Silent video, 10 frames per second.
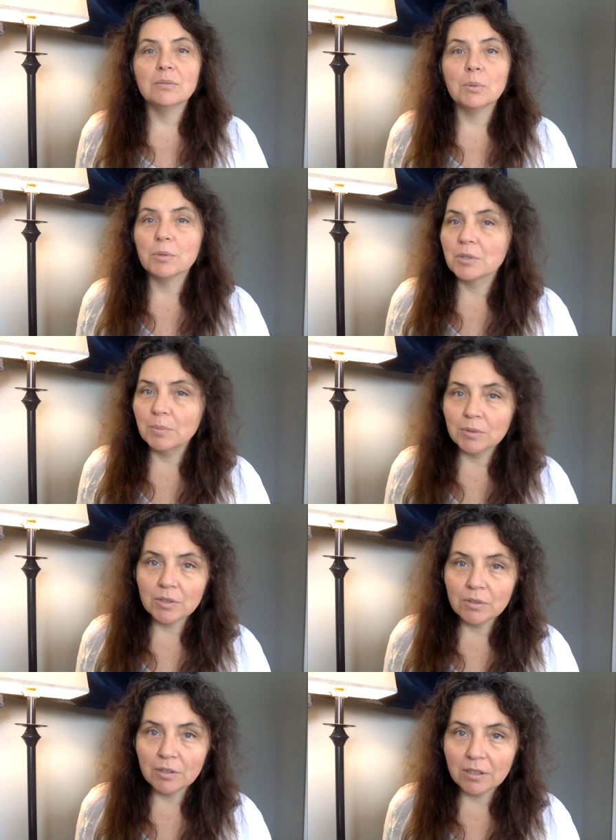what we're supposed
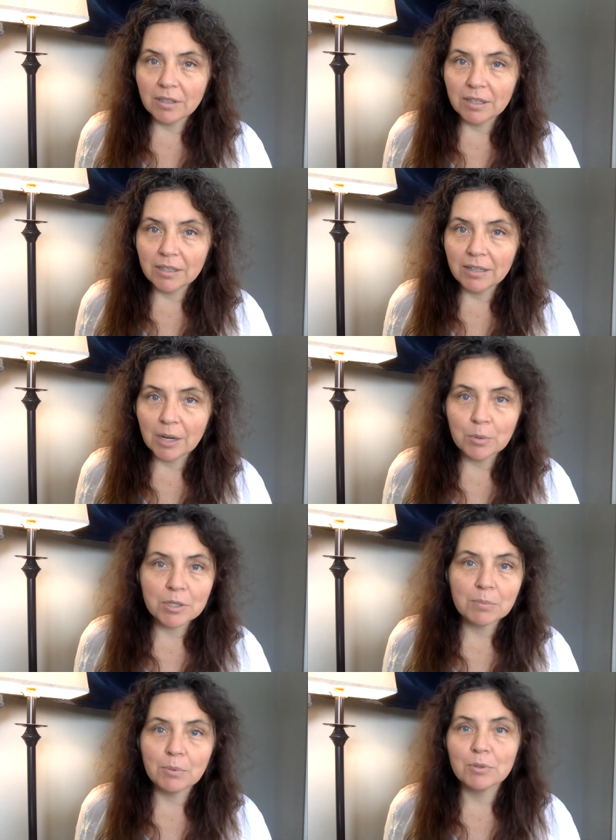to look like, how we're
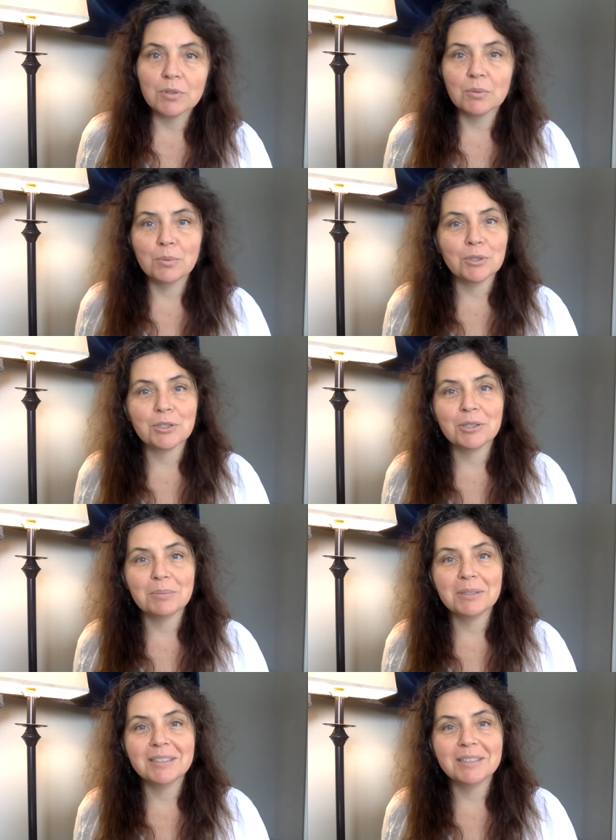supposed to worship,